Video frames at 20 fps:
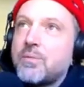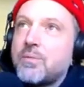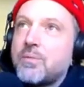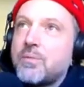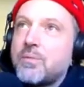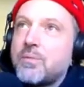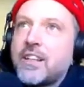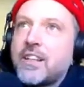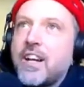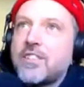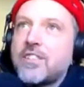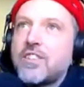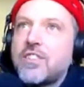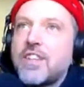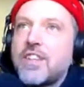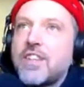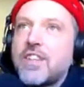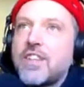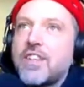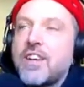made a
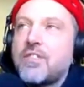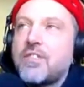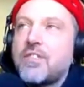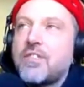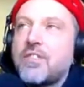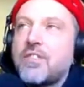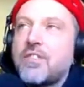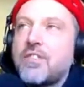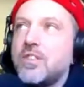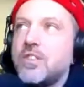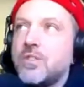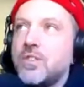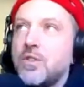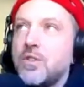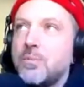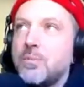conscious effort to do